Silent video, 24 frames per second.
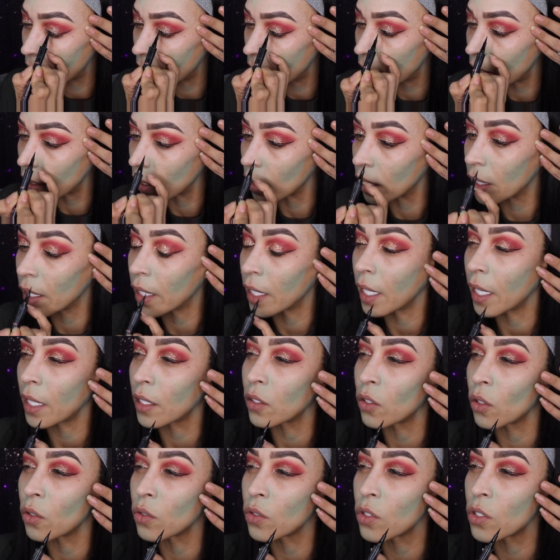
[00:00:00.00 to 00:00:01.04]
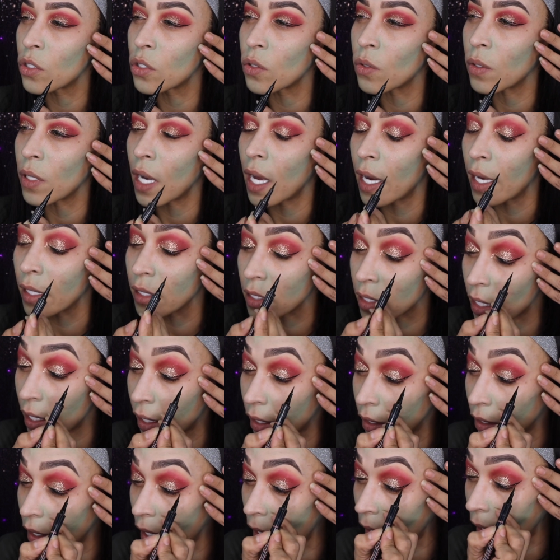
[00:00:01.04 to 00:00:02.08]
And connect those two lines like
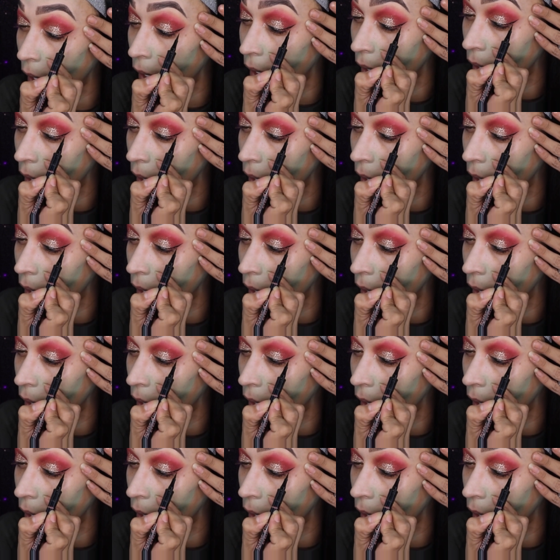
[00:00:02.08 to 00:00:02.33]
that.